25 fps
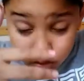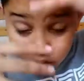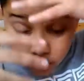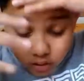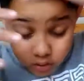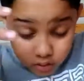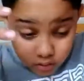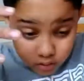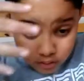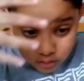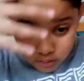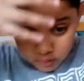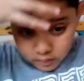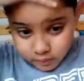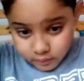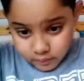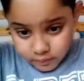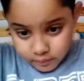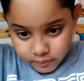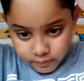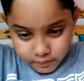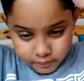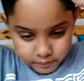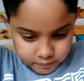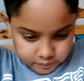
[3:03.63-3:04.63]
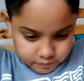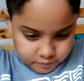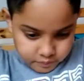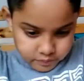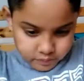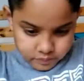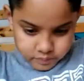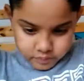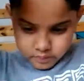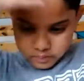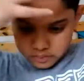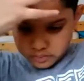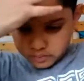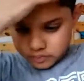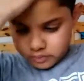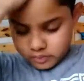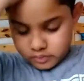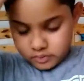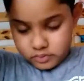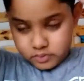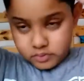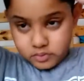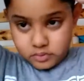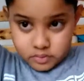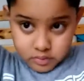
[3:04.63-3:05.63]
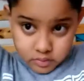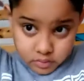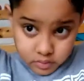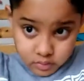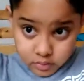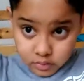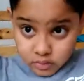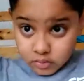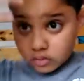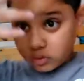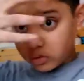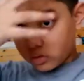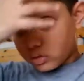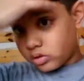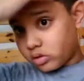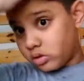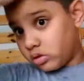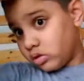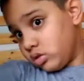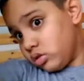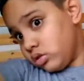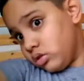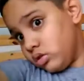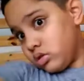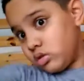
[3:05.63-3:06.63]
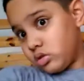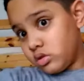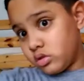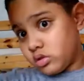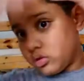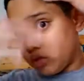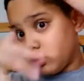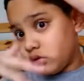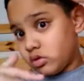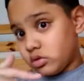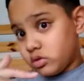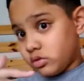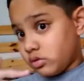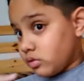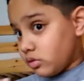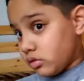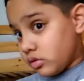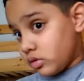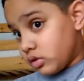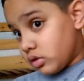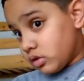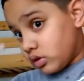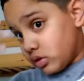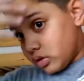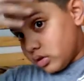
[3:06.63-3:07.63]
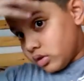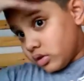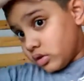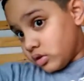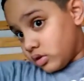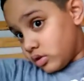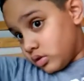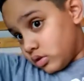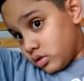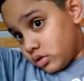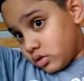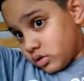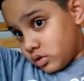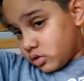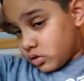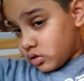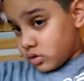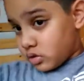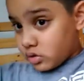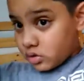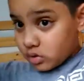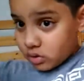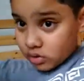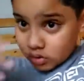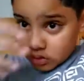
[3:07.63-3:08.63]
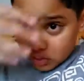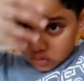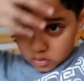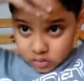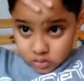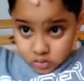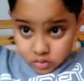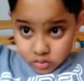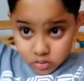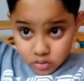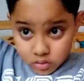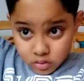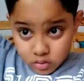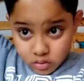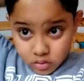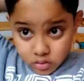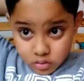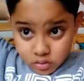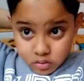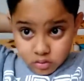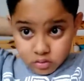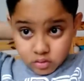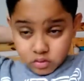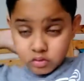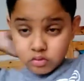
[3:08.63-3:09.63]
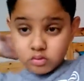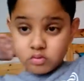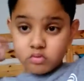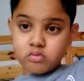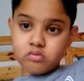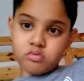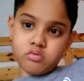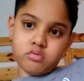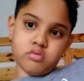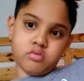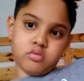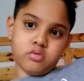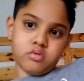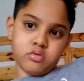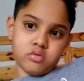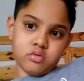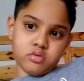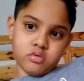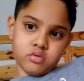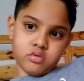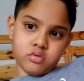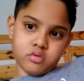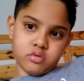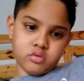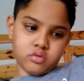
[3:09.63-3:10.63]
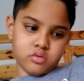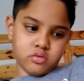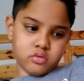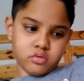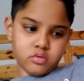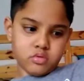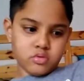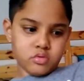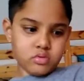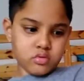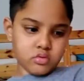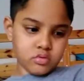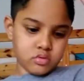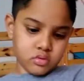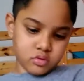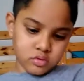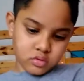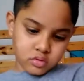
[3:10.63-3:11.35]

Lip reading: (silence)